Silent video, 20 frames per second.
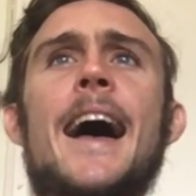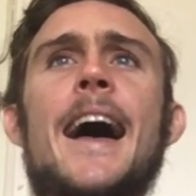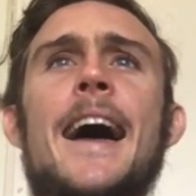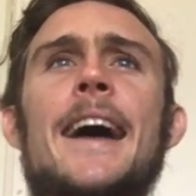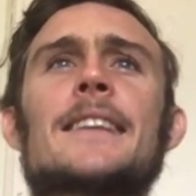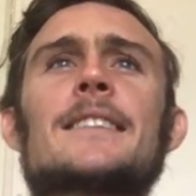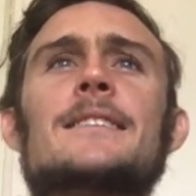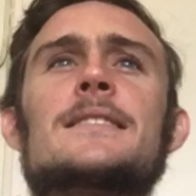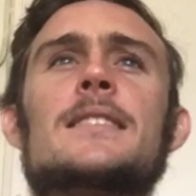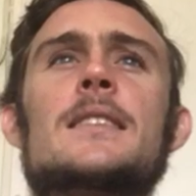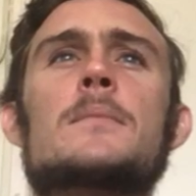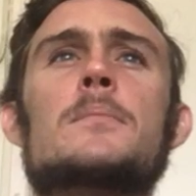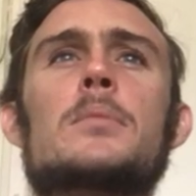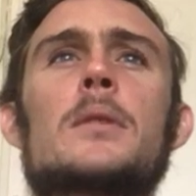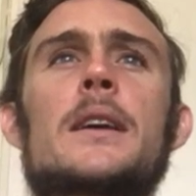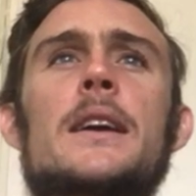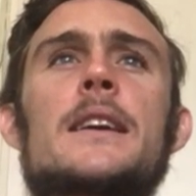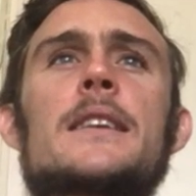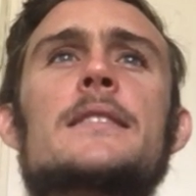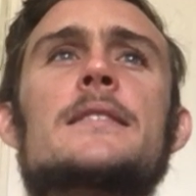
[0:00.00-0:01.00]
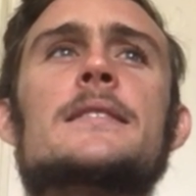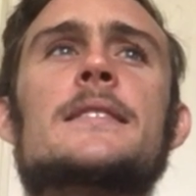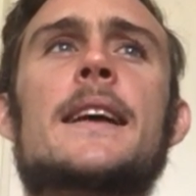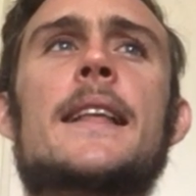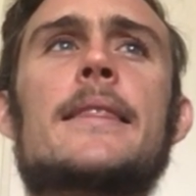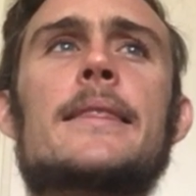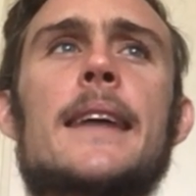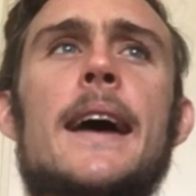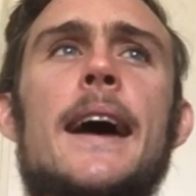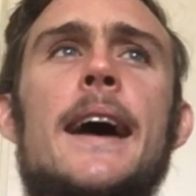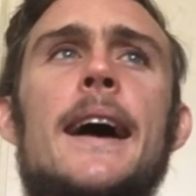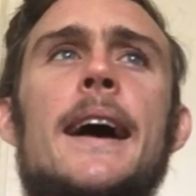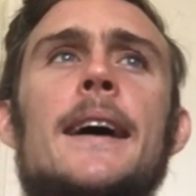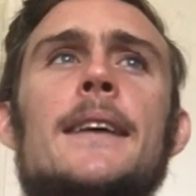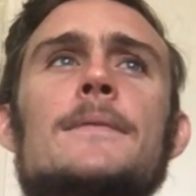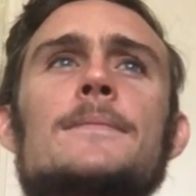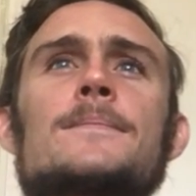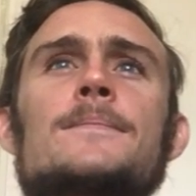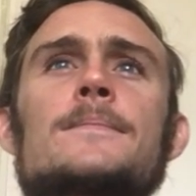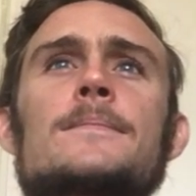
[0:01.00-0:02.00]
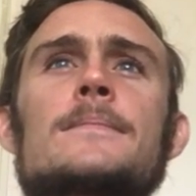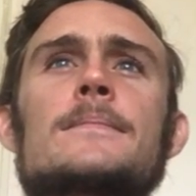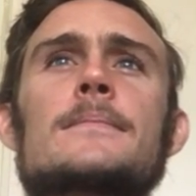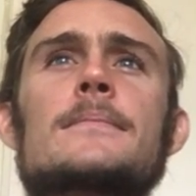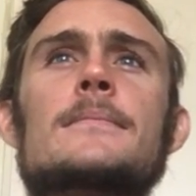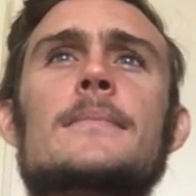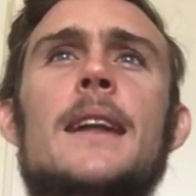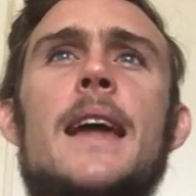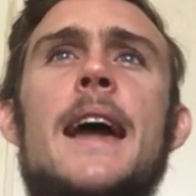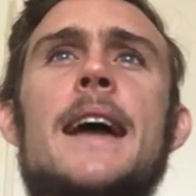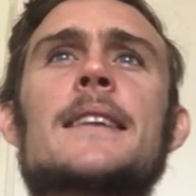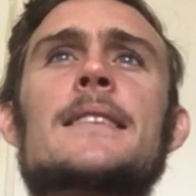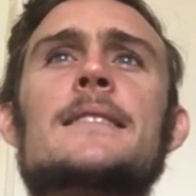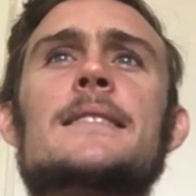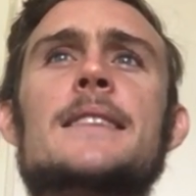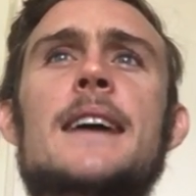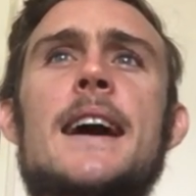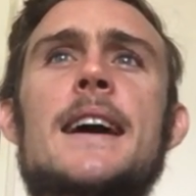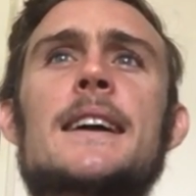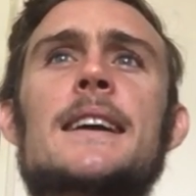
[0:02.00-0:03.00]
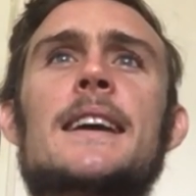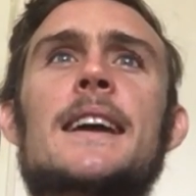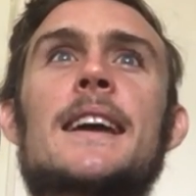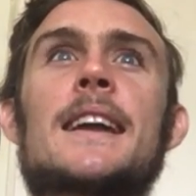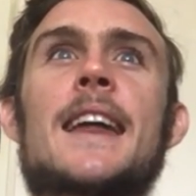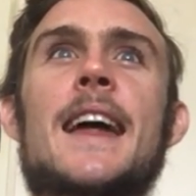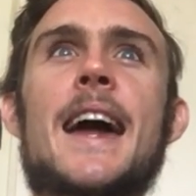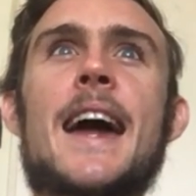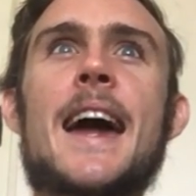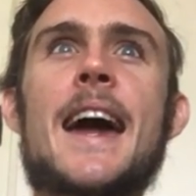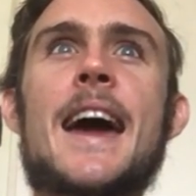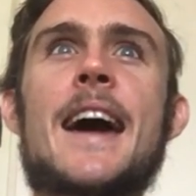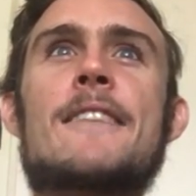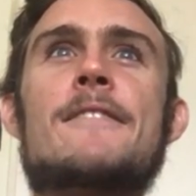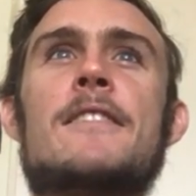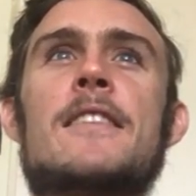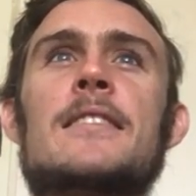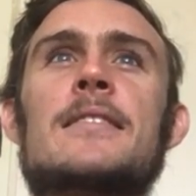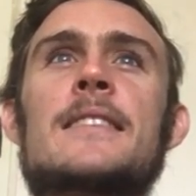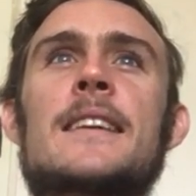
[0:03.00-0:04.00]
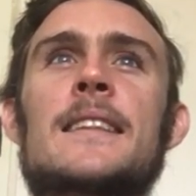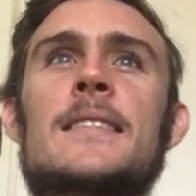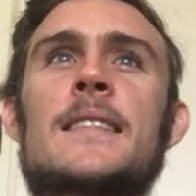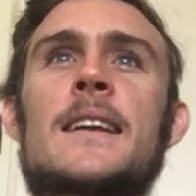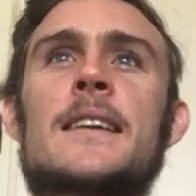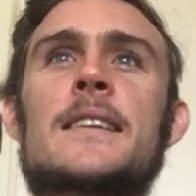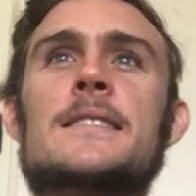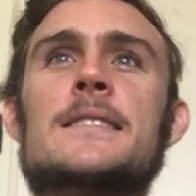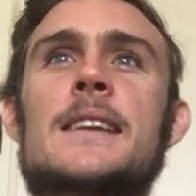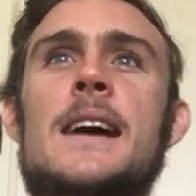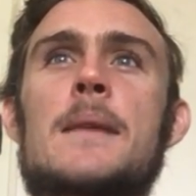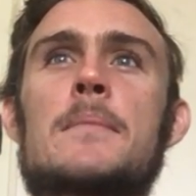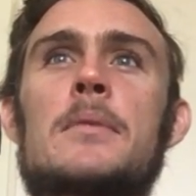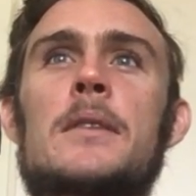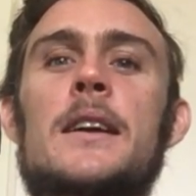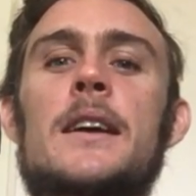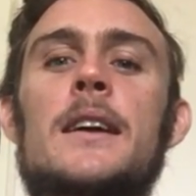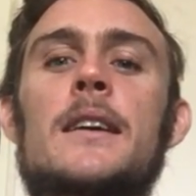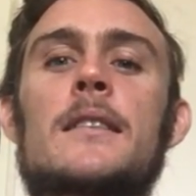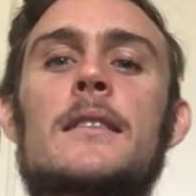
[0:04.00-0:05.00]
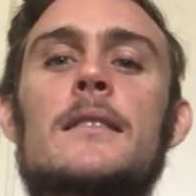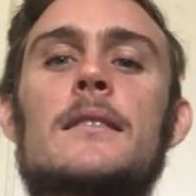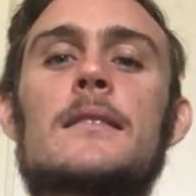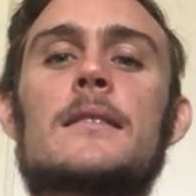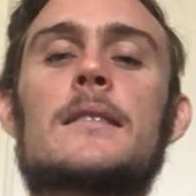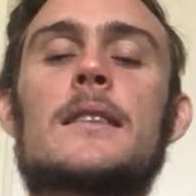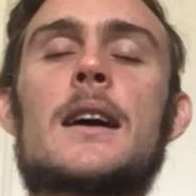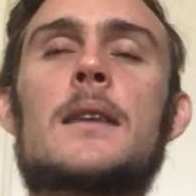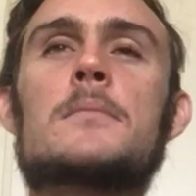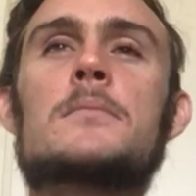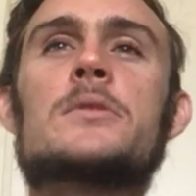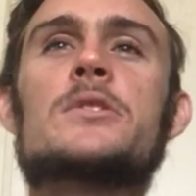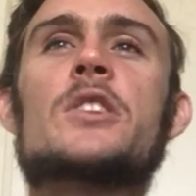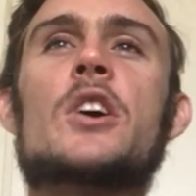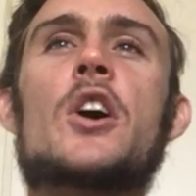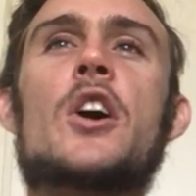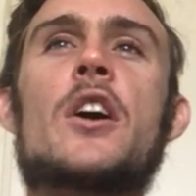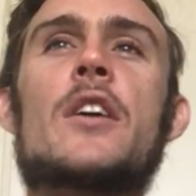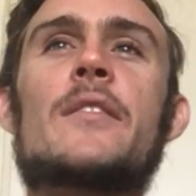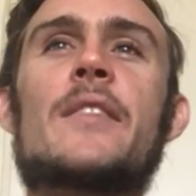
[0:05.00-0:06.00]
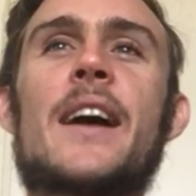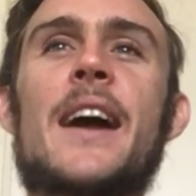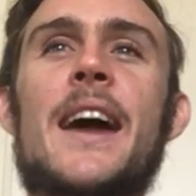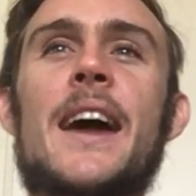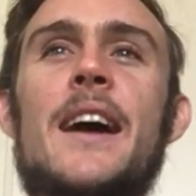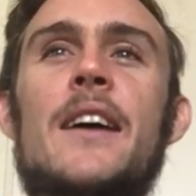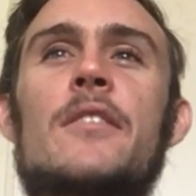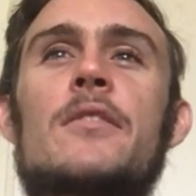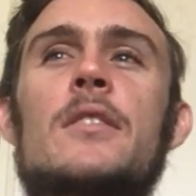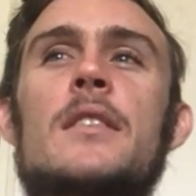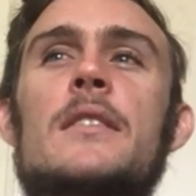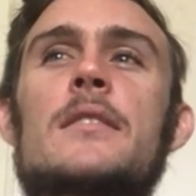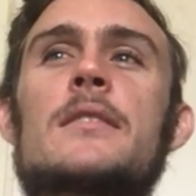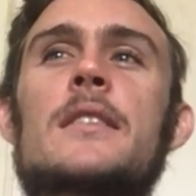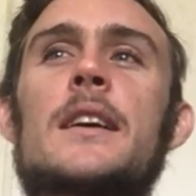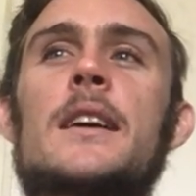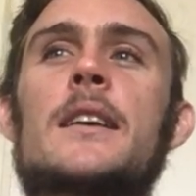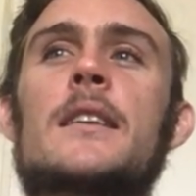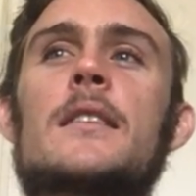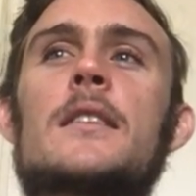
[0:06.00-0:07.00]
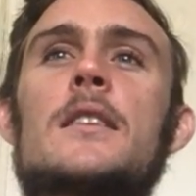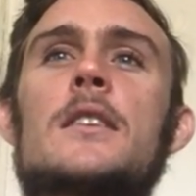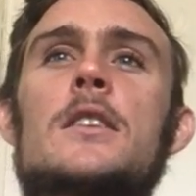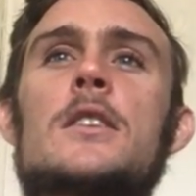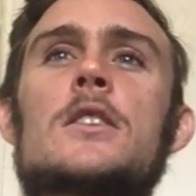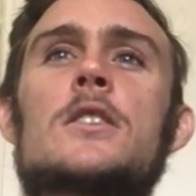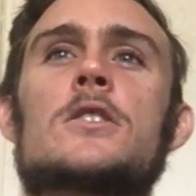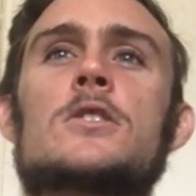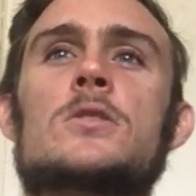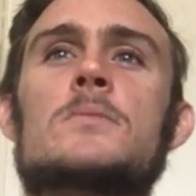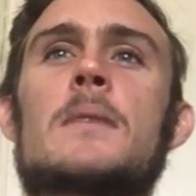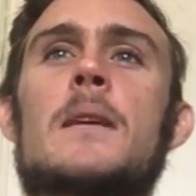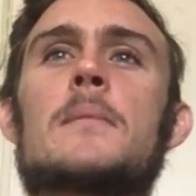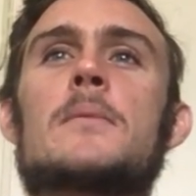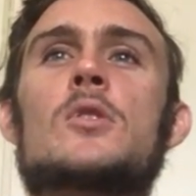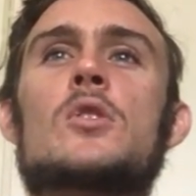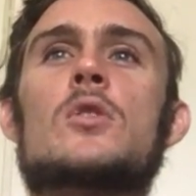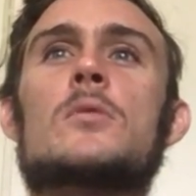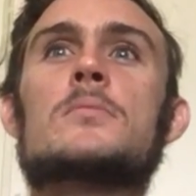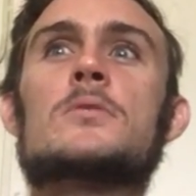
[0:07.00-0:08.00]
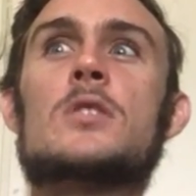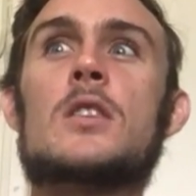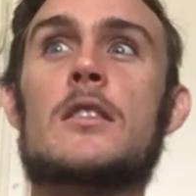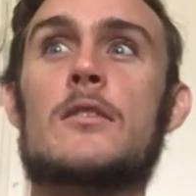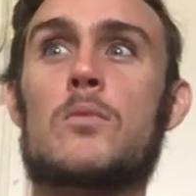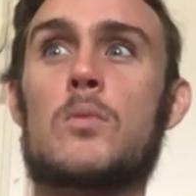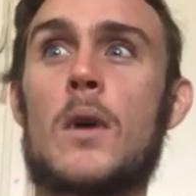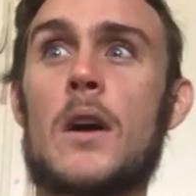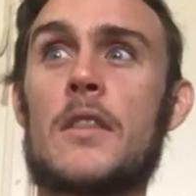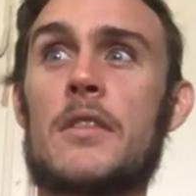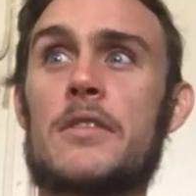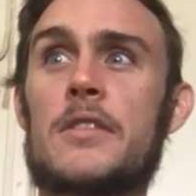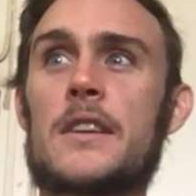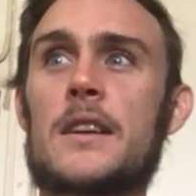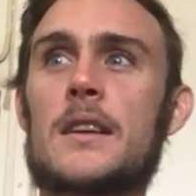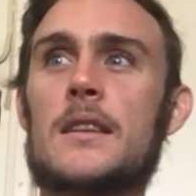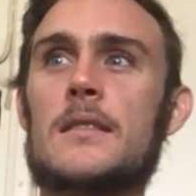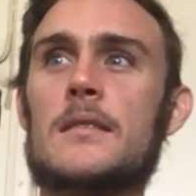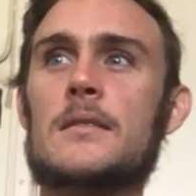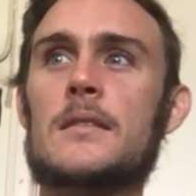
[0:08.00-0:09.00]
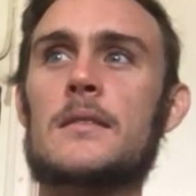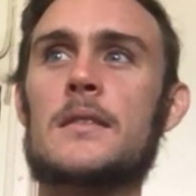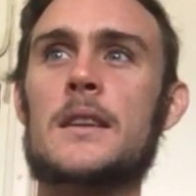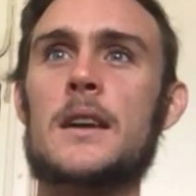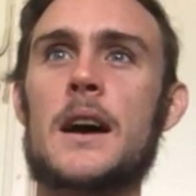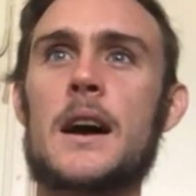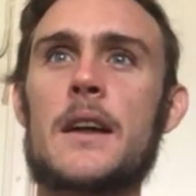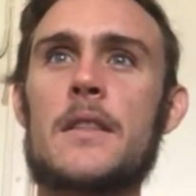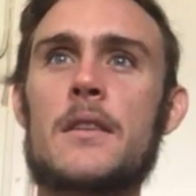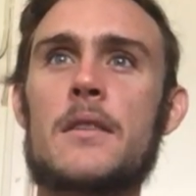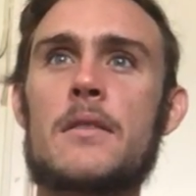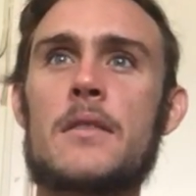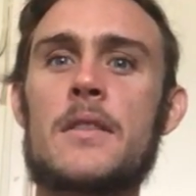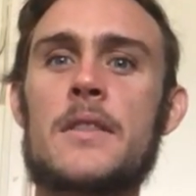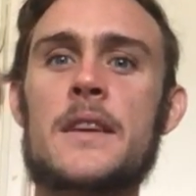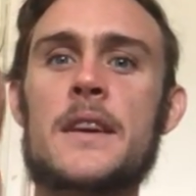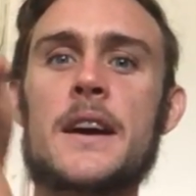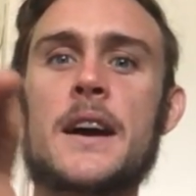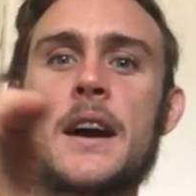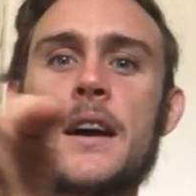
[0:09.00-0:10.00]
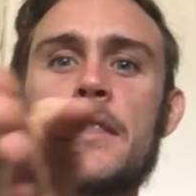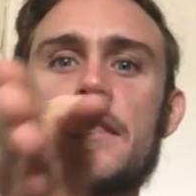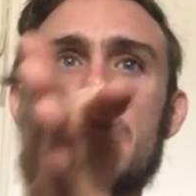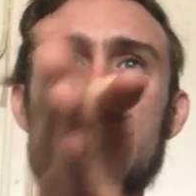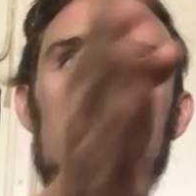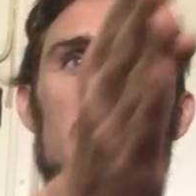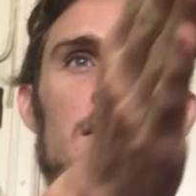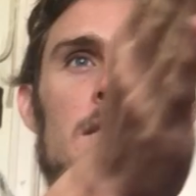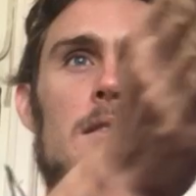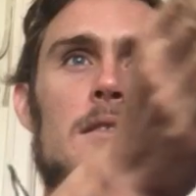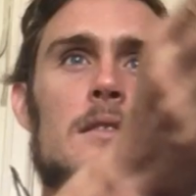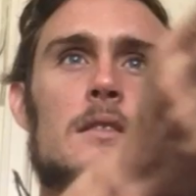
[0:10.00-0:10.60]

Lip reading: and simply sit there and take in everything that is happening. Observe everything. So maybe you observe one thing, then the other.